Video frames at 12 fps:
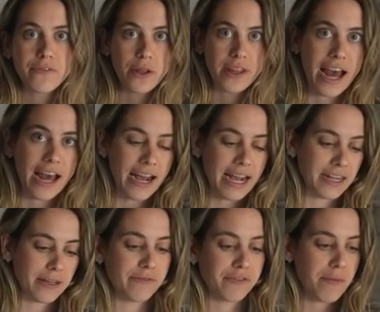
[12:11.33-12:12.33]
for that
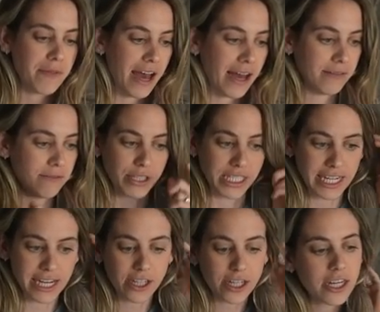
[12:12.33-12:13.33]
item from that
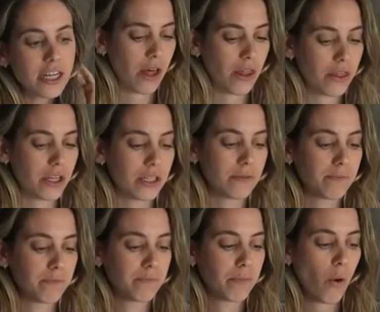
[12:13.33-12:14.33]
retailer. The
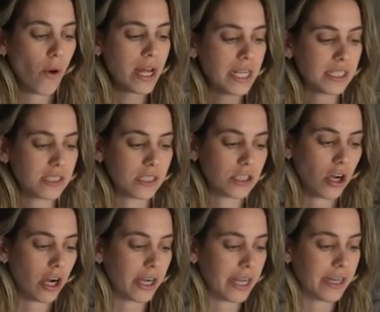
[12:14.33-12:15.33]
point is to
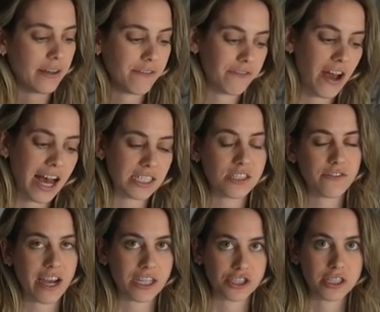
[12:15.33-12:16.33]
target fast
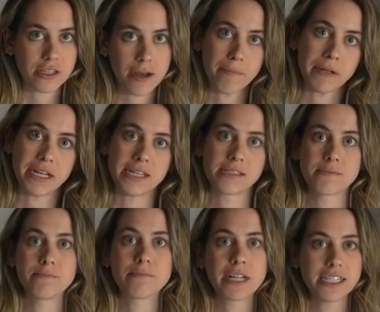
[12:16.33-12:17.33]
fashion companies,
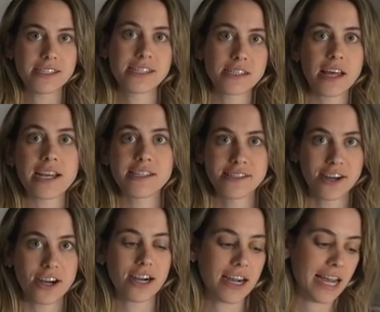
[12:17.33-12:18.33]
places like
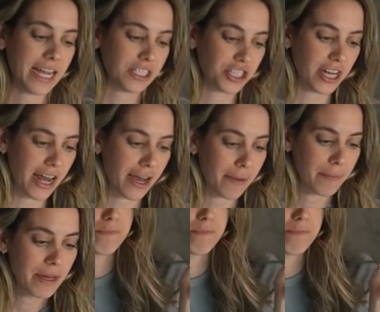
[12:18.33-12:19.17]
Zara, H&M,